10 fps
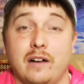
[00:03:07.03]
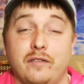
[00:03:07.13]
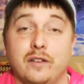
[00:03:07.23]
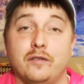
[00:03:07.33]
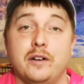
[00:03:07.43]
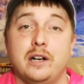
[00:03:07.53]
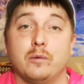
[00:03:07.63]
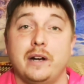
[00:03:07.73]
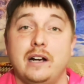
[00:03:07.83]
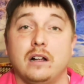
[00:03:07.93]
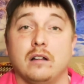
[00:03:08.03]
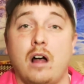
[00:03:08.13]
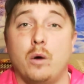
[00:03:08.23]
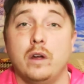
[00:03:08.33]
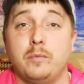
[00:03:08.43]
and feel free to read
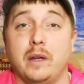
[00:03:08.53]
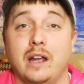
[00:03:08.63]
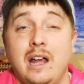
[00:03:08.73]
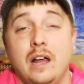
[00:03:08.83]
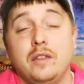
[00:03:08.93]
along with me.